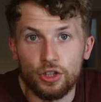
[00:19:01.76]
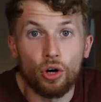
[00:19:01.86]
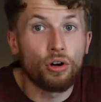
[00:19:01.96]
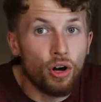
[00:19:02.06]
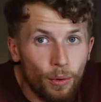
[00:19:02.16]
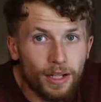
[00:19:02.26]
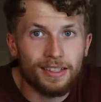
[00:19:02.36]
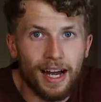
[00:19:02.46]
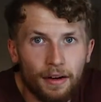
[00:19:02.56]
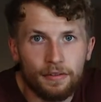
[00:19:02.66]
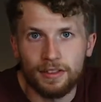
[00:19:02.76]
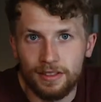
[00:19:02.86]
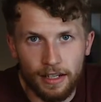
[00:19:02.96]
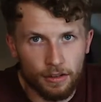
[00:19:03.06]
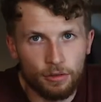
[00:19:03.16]
You're going to have to
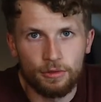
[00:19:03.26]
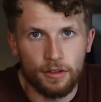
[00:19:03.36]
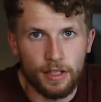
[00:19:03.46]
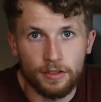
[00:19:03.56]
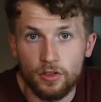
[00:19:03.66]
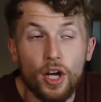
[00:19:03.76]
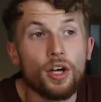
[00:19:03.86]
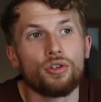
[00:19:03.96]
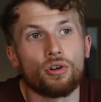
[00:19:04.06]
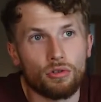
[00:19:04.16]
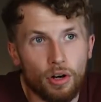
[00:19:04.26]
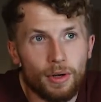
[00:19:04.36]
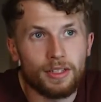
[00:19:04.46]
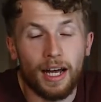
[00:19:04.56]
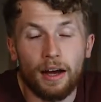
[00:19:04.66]
say no to things. You're
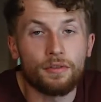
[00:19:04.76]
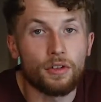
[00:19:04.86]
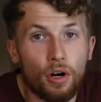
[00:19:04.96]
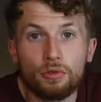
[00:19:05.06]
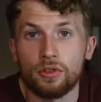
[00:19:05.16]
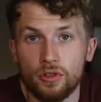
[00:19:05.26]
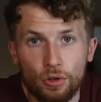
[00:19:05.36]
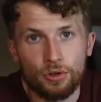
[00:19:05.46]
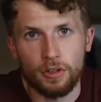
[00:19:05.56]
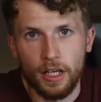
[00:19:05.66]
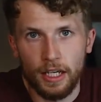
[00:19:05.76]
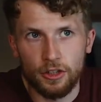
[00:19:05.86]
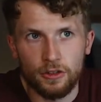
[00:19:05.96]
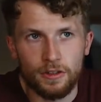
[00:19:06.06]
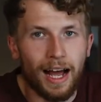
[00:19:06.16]
going to have to go to social
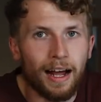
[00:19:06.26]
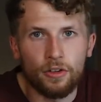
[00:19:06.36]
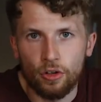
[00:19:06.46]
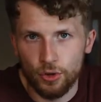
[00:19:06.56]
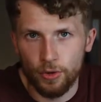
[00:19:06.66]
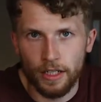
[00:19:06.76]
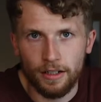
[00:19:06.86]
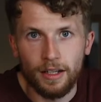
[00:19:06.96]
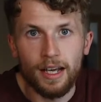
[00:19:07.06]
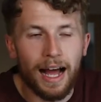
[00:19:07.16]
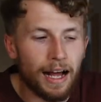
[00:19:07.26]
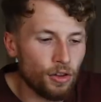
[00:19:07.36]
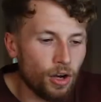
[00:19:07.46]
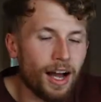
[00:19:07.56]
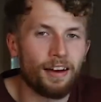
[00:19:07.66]
occasions and not drink and
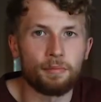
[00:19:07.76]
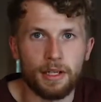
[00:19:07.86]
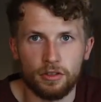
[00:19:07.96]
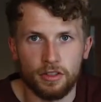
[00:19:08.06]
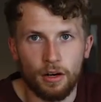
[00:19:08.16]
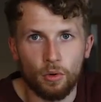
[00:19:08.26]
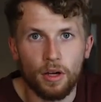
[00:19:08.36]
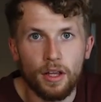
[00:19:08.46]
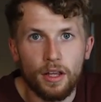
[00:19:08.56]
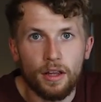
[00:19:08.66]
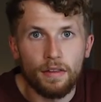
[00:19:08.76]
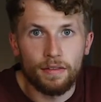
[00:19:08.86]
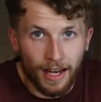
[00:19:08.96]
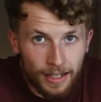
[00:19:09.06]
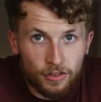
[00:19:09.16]
not have meals out.
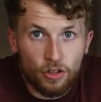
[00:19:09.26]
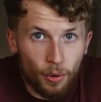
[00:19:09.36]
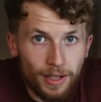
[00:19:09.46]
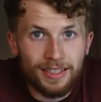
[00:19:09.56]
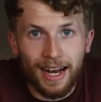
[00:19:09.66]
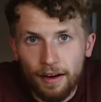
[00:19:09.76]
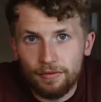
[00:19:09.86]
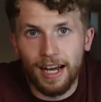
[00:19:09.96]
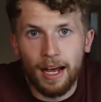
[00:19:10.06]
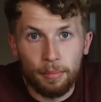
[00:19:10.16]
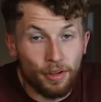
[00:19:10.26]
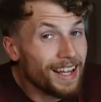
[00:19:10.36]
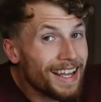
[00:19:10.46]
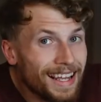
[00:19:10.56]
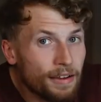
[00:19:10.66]
That is going to have to happen
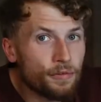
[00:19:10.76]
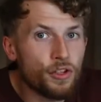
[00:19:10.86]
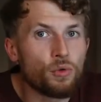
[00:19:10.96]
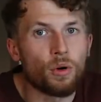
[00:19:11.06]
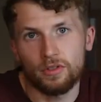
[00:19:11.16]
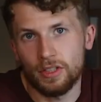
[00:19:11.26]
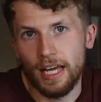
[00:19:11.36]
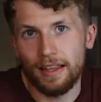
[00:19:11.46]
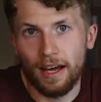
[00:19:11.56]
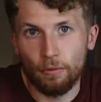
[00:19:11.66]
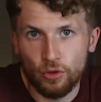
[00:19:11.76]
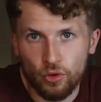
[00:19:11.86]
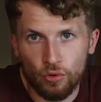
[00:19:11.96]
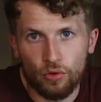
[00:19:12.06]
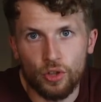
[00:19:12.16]
if you want to get that
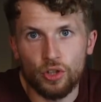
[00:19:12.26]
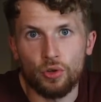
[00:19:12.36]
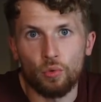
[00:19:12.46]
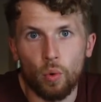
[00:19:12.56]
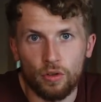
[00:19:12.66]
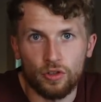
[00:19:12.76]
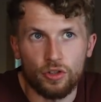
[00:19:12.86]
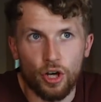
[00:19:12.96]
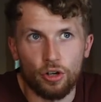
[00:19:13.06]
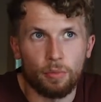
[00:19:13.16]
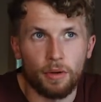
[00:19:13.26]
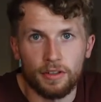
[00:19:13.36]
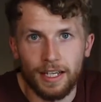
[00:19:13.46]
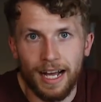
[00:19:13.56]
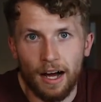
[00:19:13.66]
result that you want to turn up on the
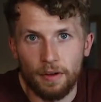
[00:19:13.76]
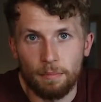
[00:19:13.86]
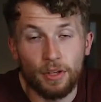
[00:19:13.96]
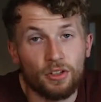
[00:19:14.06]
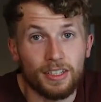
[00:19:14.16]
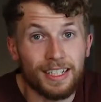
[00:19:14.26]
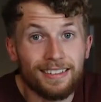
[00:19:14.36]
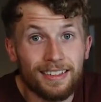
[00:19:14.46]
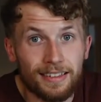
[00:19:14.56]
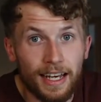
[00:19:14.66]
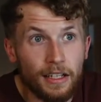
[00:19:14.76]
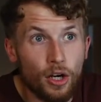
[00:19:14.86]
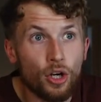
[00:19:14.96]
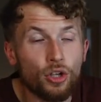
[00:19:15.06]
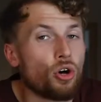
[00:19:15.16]
day having. Because at the end of the day,
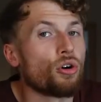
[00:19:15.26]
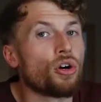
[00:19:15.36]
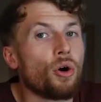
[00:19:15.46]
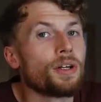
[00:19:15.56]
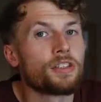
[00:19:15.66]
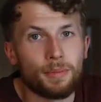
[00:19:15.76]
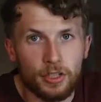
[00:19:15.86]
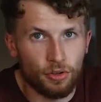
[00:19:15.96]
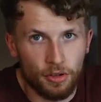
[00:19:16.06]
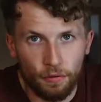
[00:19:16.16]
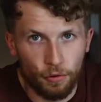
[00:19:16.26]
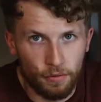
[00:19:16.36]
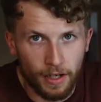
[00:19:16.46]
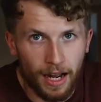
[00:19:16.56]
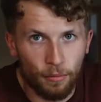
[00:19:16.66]
you're going to be stood in front of
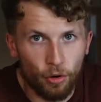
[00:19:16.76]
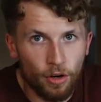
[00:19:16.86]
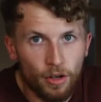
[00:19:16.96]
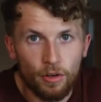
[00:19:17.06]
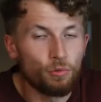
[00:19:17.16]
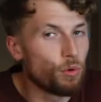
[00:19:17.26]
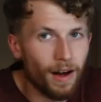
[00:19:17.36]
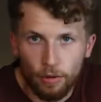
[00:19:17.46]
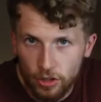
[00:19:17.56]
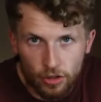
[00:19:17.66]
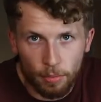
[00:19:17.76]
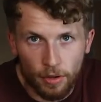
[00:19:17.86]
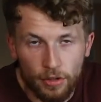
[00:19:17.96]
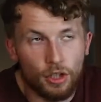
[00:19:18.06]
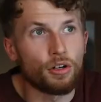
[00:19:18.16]
a camera without your top
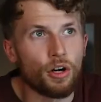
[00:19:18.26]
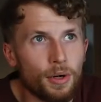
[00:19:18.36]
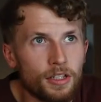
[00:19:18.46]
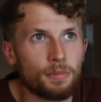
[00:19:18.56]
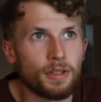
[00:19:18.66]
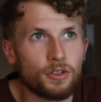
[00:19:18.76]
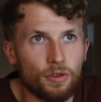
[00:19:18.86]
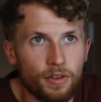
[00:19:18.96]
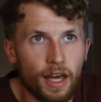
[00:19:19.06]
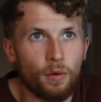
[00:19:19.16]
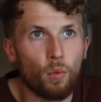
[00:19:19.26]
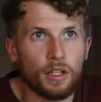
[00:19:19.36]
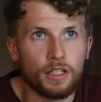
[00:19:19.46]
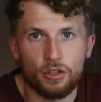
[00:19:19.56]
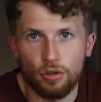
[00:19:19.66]
on. You're going to be stood there
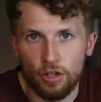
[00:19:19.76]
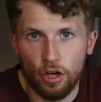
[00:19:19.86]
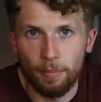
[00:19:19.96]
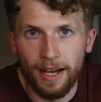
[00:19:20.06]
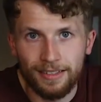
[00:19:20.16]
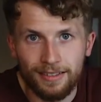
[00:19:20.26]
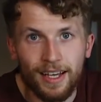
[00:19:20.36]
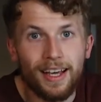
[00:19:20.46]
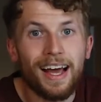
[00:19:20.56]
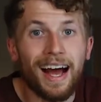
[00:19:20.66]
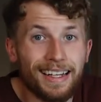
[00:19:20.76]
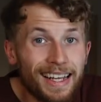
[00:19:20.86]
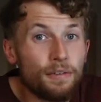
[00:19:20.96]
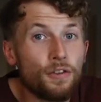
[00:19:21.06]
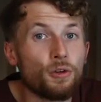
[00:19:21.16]
wanting to look your best. And
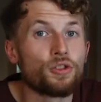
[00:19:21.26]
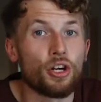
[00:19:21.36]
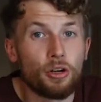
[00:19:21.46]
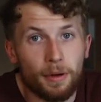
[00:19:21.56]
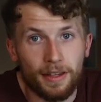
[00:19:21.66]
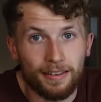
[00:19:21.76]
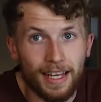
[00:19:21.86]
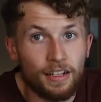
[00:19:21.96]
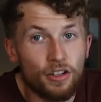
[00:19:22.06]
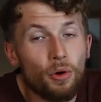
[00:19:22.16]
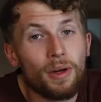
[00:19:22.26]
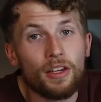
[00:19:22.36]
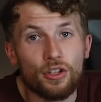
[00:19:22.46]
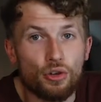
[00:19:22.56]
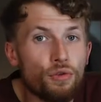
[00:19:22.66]
if you turn up on that day knowing
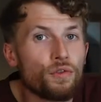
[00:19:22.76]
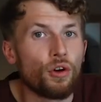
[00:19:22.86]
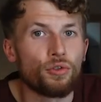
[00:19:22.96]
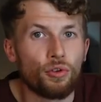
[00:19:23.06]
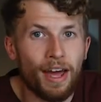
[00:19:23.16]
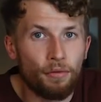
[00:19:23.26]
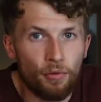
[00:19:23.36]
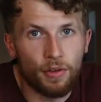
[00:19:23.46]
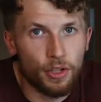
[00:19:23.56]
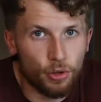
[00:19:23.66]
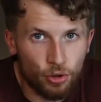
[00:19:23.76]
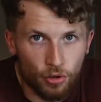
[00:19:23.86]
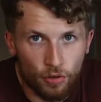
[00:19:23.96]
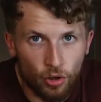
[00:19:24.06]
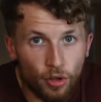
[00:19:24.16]
that you've not done everything that you could
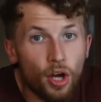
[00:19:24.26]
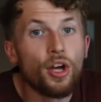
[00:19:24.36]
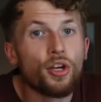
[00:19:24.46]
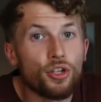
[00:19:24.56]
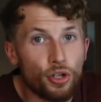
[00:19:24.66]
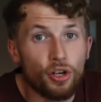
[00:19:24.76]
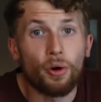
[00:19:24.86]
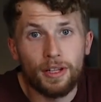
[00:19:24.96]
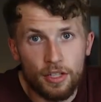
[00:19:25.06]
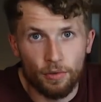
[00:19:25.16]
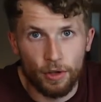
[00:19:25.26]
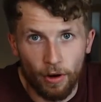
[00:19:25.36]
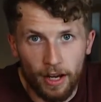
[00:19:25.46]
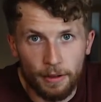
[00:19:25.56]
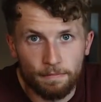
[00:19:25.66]
have done, you're going to
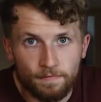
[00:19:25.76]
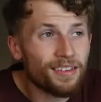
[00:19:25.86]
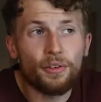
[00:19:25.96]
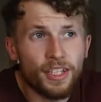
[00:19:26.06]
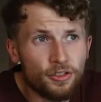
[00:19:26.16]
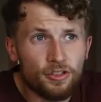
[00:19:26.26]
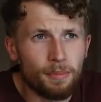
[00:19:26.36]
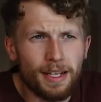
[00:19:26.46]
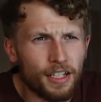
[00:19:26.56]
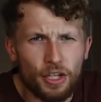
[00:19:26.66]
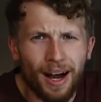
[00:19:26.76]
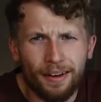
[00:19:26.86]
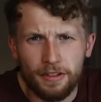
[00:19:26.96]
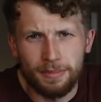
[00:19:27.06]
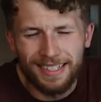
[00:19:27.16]
regret it. Now, this doesn't mean that you
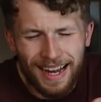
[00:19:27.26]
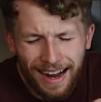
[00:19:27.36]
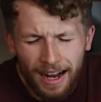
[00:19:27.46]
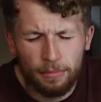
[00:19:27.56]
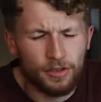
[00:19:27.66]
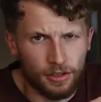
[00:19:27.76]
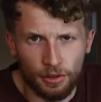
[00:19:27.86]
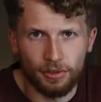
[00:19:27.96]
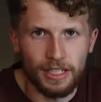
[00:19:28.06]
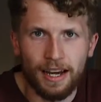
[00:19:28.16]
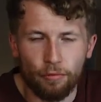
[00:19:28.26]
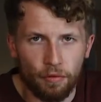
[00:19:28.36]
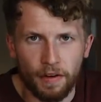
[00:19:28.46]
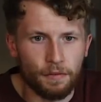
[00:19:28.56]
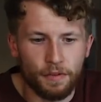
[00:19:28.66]
have to miss absolutely
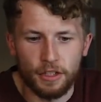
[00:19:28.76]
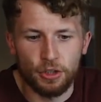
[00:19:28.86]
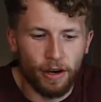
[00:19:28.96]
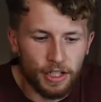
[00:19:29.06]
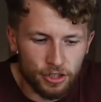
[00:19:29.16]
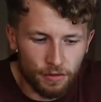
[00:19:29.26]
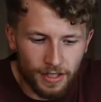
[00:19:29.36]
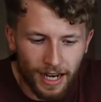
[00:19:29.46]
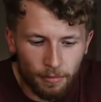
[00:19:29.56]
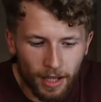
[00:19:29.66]
everything for the duration of time.